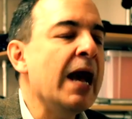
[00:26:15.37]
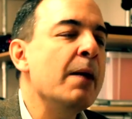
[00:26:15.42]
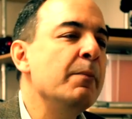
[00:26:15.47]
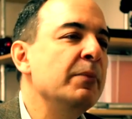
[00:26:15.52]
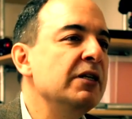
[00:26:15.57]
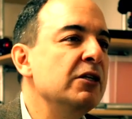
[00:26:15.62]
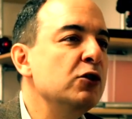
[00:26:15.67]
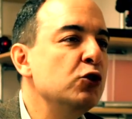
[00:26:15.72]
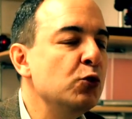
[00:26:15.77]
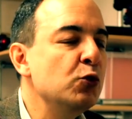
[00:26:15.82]

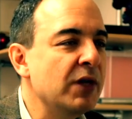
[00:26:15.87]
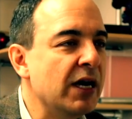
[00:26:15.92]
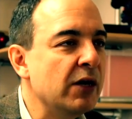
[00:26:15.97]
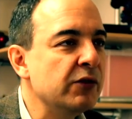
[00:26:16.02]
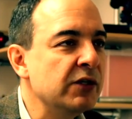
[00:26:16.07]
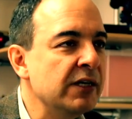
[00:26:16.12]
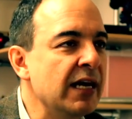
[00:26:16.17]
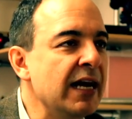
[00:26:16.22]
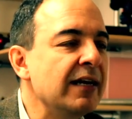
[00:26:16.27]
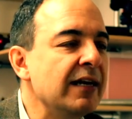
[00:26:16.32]
happened in
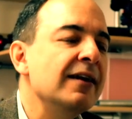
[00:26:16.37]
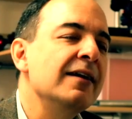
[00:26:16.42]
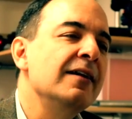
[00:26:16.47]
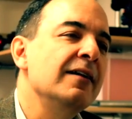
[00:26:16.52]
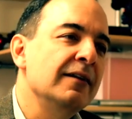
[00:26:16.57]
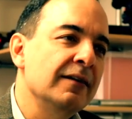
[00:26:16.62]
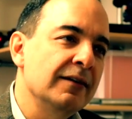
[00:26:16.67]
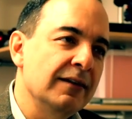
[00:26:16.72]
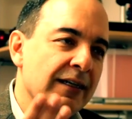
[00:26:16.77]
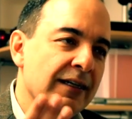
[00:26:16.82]
2008.
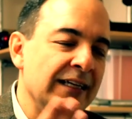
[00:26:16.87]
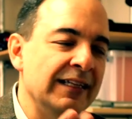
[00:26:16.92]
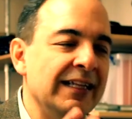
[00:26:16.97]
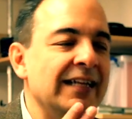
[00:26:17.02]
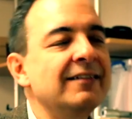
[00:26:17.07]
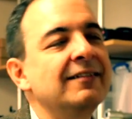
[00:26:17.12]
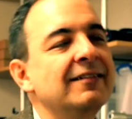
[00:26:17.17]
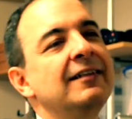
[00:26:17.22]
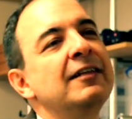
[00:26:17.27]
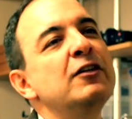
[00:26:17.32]
And
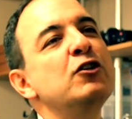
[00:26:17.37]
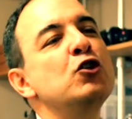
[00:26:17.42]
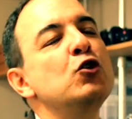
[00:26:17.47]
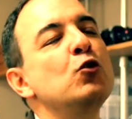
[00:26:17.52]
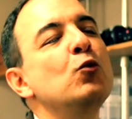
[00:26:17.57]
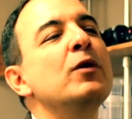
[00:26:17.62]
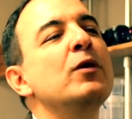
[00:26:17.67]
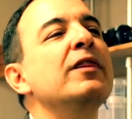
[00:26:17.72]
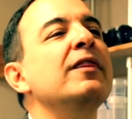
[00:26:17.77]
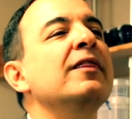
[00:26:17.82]
that's the
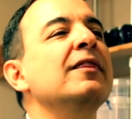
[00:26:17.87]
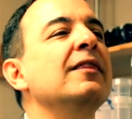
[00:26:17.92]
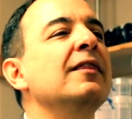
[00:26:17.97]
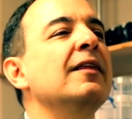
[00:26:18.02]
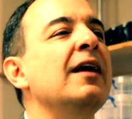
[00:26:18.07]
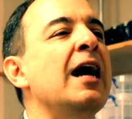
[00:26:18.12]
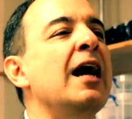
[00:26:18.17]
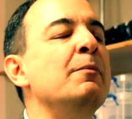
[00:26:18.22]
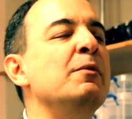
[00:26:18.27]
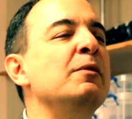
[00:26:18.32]
issue with
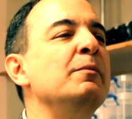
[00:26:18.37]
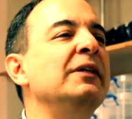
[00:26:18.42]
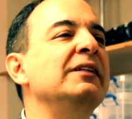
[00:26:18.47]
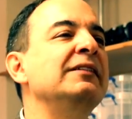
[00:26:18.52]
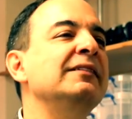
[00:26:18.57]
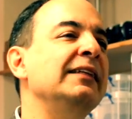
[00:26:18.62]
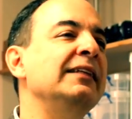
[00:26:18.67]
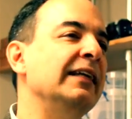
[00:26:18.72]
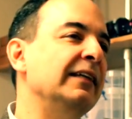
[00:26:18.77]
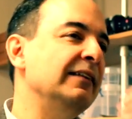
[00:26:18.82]
Hyman
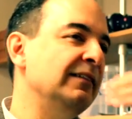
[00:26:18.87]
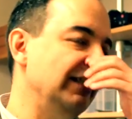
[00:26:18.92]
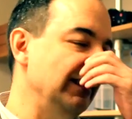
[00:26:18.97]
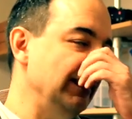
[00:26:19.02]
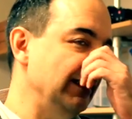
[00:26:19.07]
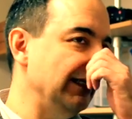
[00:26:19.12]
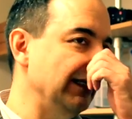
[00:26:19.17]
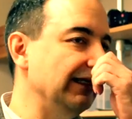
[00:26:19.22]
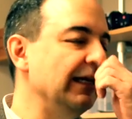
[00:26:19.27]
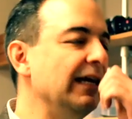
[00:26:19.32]
Minsky and his
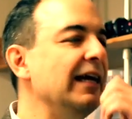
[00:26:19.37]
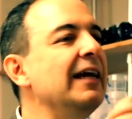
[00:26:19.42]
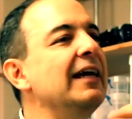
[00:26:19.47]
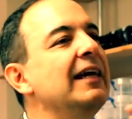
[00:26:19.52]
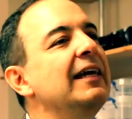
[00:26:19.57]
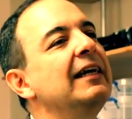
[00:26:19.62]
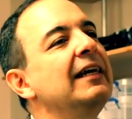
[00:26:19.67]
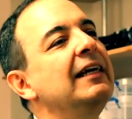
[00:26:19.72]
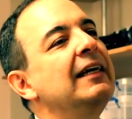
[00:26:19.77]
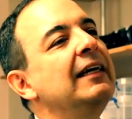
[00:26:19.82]
thinking.
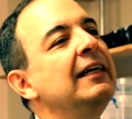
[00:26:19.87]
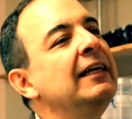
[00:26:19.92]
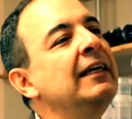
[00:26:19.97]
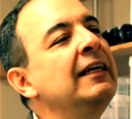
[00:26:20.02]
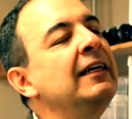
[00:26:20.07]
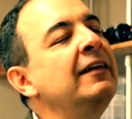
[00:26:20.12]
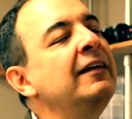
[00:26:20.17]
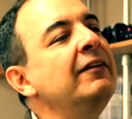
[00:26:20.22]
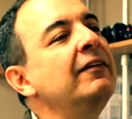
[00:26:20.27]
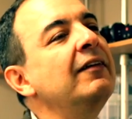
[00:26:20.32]

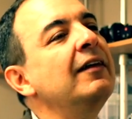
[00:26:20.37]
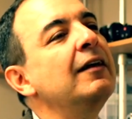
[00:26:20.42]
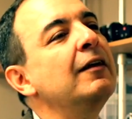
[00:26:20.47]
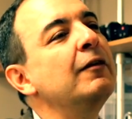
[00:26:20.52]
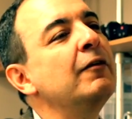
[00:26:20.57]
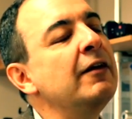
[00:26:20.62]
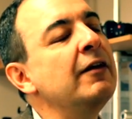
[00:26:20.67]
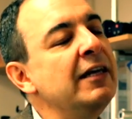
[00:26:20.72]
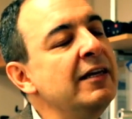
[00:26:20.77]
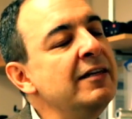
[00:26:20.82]

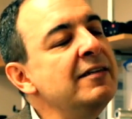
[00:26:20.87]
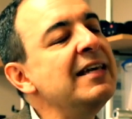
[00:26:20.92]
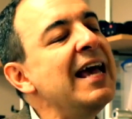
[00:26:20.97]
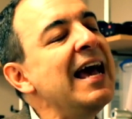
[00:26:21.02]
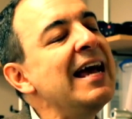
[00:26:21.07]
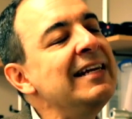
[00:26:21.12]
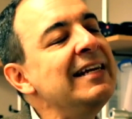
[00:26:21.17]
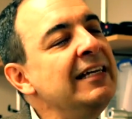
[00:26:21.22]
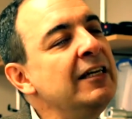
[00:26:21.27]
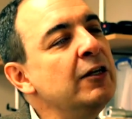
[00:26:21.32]
His
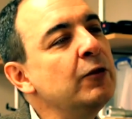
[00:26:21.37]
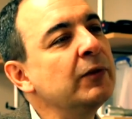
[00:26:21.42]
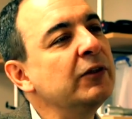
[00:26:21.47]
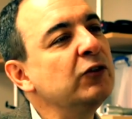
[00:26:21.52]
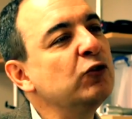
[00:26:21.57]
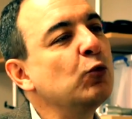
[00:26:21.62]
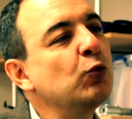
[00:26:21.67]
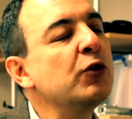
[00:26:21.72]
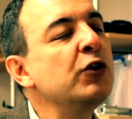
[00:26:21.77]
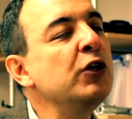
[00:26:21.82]

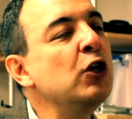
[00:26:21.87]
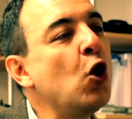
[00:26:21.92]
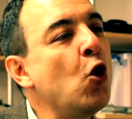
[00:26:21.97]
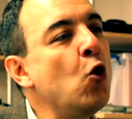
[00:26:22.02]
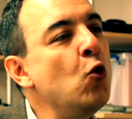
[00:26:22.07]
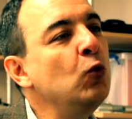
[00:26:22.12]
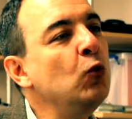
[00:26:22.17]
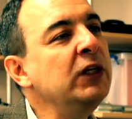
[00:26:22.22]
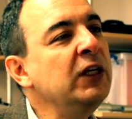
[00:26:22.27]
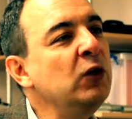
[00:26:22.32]
adherents were the
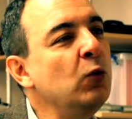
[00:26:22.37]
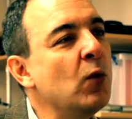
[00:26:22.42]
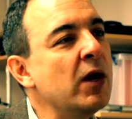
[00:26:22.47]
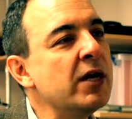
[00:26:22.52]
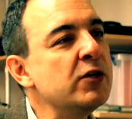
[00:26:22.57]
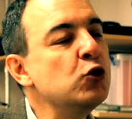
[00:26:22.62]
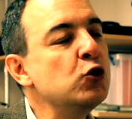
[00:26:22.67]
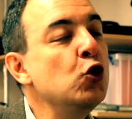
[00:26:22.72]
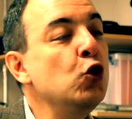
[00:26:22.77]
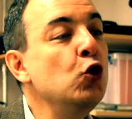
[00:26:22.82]
only
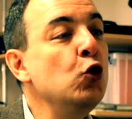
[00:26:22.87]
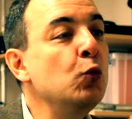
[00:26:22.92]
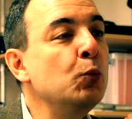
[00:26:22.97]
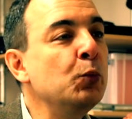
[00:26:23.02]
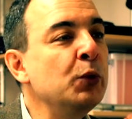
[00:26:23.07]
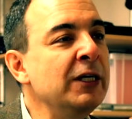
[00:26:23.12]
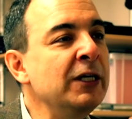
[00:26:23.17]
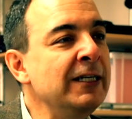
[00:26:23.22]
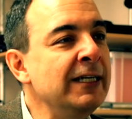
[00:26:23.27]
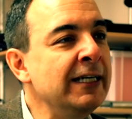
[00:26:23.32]
ones
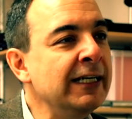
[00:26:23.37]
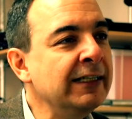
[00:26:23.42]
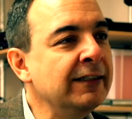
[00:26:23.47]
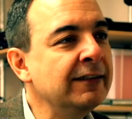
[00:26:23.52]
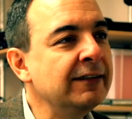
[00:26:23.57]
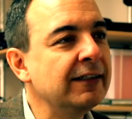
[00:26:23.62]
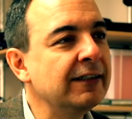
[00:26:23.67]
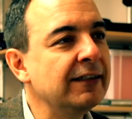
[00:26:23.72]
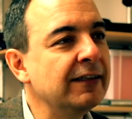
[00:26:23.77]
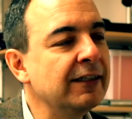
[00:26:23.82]
who
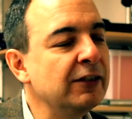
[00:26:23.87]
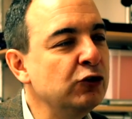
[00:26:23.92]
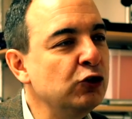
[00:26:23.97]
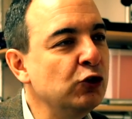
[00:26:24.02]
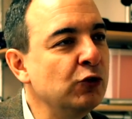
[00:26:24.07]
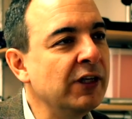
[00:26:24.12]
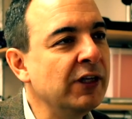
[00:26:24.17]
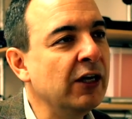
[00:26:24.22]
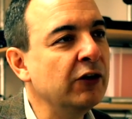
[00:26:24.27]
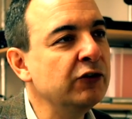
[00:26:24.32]
predicted the
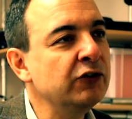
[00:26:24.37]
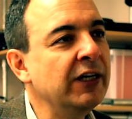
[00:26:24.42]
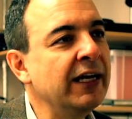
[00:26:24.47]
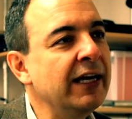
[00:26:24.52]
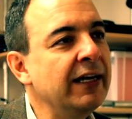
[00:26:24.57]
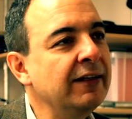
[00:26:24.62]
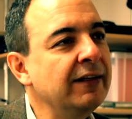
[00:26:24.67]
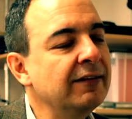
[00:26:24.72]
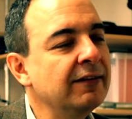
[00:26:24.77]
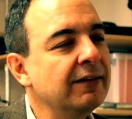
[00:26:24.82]

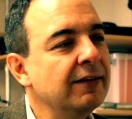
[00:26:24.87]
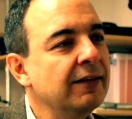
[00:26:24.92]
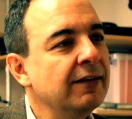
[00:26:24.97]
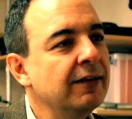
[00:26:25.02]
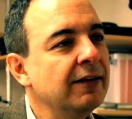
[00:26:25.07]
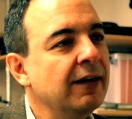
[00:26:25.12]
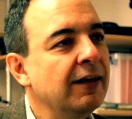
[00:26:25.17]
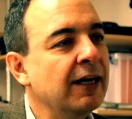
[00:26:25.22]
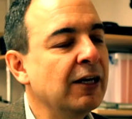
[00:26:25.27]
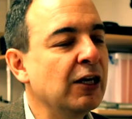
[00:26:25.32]
2008
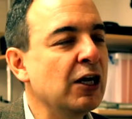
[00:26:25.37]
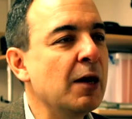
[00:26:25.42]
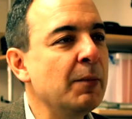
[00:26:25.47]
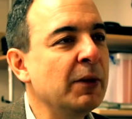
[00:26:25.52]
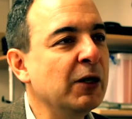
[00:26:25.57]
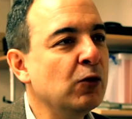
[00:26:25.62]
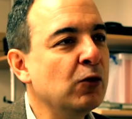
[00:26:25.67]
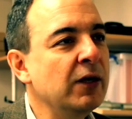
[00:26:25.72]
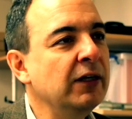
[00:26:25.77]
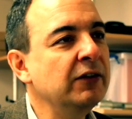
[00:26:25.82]

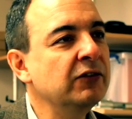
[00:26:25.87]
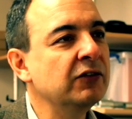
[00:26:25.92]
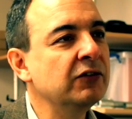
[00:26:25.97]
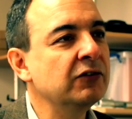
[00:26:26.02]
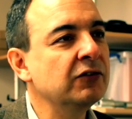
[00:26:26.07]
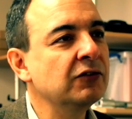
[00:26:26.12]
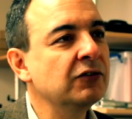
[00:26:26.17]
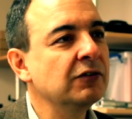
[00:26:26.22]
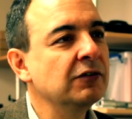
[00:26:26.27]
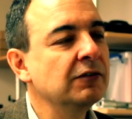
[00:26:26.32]
economic
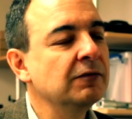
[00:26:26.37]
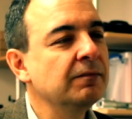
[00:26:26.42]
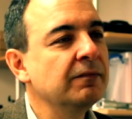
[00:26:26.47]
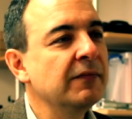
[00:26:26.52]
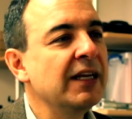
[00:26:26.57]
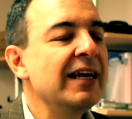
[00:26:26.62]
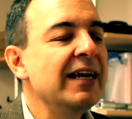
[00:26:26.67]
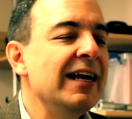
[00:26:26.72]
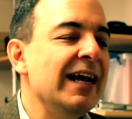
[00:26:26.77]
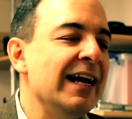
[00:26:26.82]
crisis.
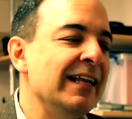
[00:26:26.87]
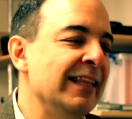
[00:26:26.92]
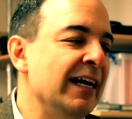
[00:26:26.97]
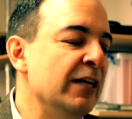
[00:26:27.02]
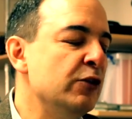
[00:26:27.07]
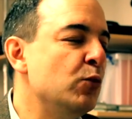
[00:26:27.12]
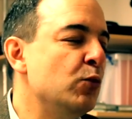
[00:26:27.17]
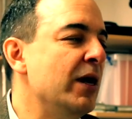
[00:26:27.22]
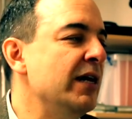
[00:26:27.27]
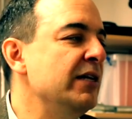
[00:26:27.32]
And
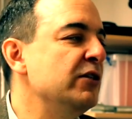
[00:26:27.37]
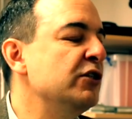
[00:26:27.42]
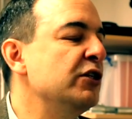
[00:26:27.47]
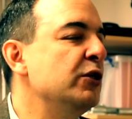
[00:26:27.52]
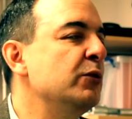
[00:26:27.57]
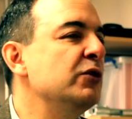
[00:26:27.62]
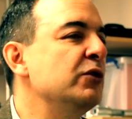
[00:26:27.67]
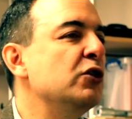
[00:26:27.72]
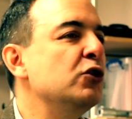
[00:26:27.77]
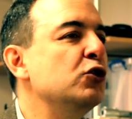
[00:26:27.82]
that's why his
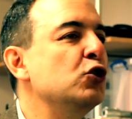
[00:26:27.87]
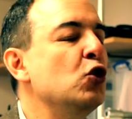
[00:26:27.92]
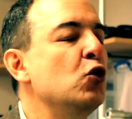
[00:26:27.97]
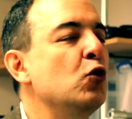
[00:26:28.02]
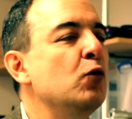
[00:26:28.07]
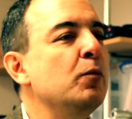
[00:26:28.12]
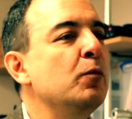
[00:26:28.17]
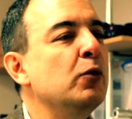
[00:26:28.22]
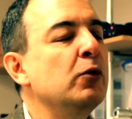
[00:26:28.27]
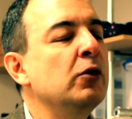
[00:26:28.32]
theories are
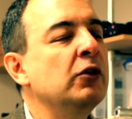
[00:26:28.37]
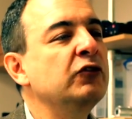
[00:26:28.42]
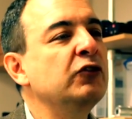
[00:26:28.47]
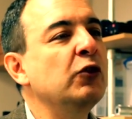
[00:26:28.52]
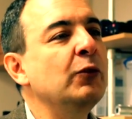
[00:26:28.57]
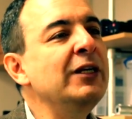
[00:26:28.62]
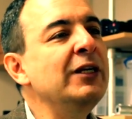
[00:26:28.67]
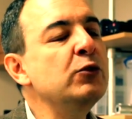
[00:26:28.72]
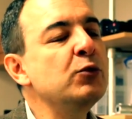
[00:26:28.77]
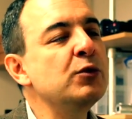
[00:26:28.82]

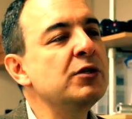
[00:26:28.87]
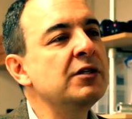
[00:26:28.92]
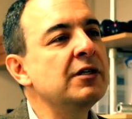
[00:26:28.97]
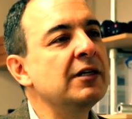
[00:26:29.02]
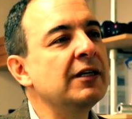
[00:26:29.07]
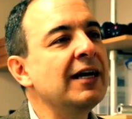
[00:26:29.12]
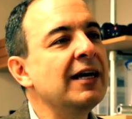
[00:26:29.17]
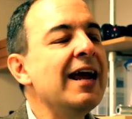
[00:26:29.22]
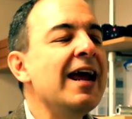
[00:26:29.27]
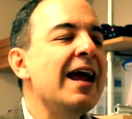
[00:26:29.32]
so
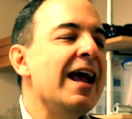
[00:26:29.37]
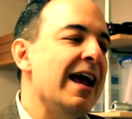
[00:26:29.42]
interesting.